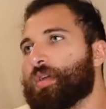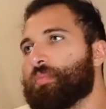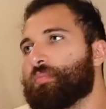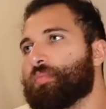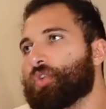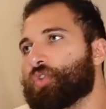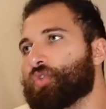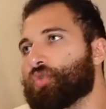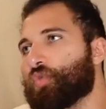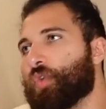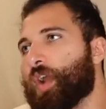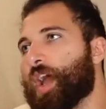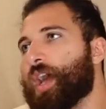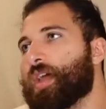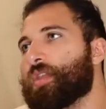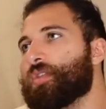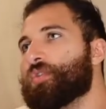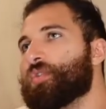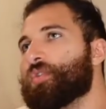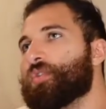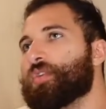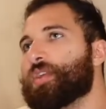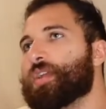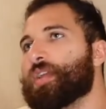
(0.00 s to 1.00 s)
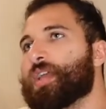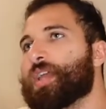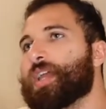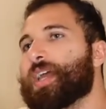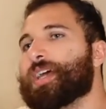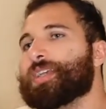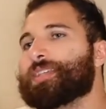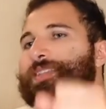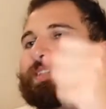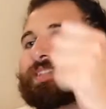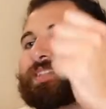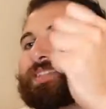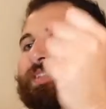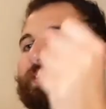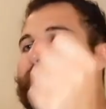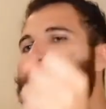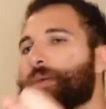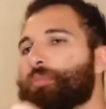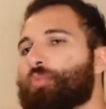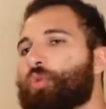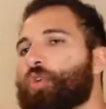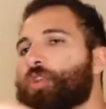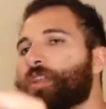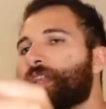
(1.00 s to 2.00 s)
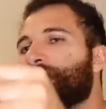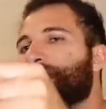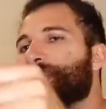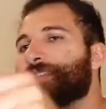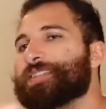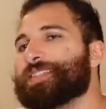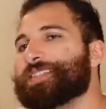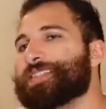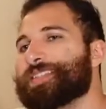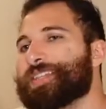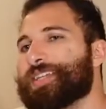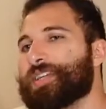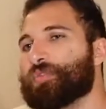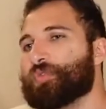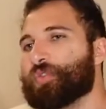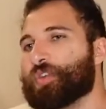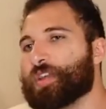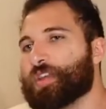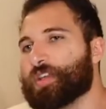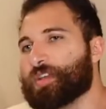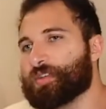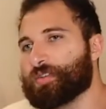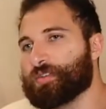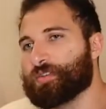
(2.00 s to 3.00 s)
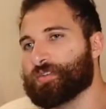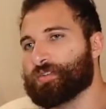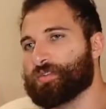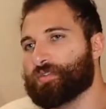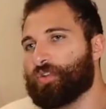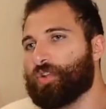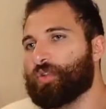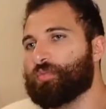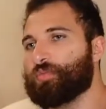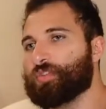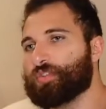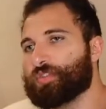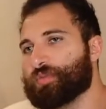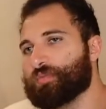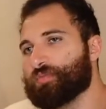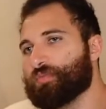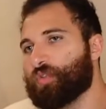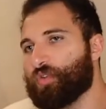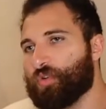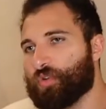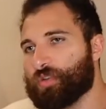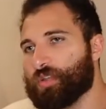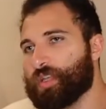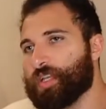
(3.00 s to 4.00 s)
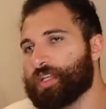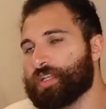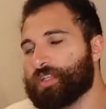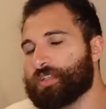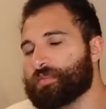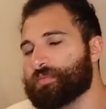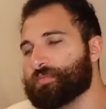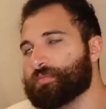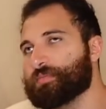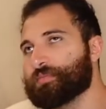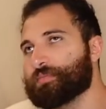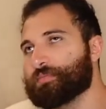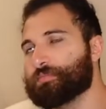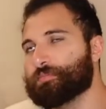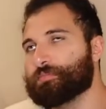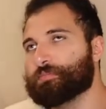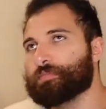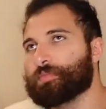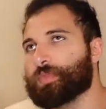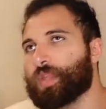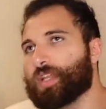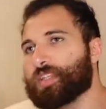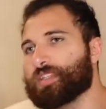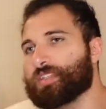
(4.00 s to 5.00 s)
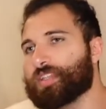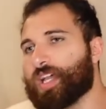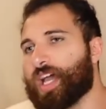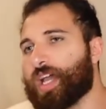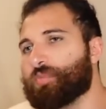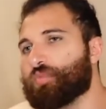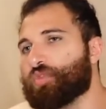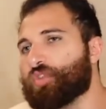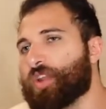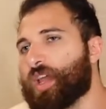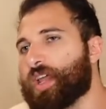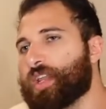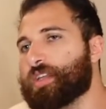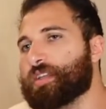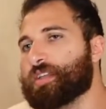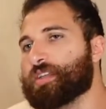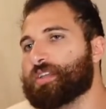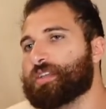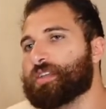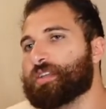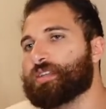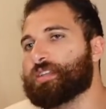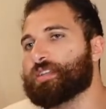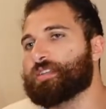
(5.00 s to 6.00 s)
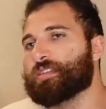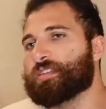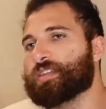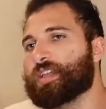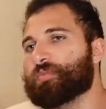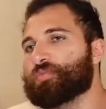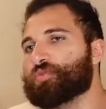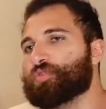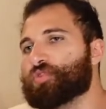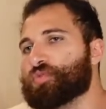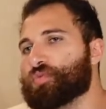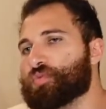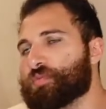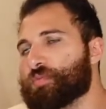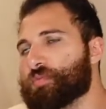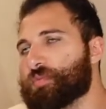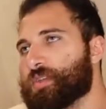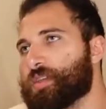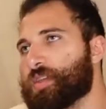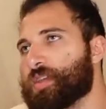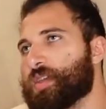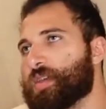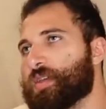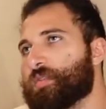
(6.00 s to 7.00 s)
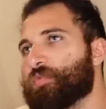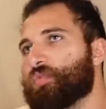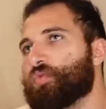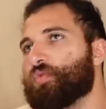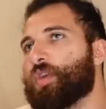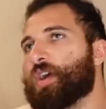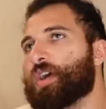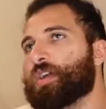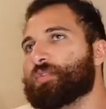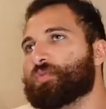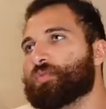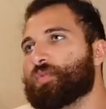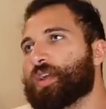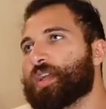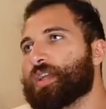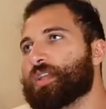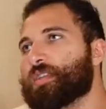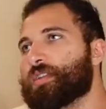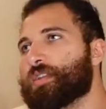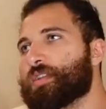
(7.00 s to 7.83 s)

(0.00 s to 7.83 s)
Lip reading: but rather more like a steering, almost more like a cybernetic conception, if you want, right?